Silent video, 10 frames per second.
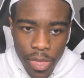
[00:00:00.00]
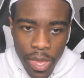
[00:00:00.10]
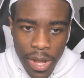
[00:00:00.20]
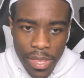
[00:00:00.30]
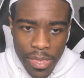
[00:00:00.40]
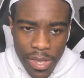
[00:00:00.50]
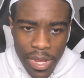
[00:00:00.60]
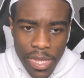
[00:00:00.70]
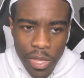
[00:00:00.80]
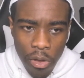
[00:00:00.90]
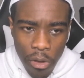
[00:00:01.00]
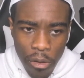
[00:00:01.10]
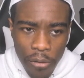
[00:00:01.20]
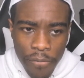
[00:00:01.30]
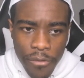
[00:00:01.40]
and I think that's
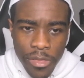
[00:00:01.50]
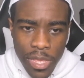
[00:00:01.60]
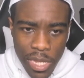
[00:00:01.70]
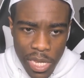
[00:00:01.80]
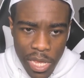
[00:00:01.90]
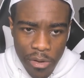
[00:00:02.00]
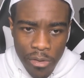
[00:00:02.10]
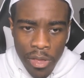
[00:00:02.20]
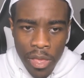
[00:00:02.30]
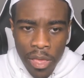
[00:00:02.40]
all for this channel.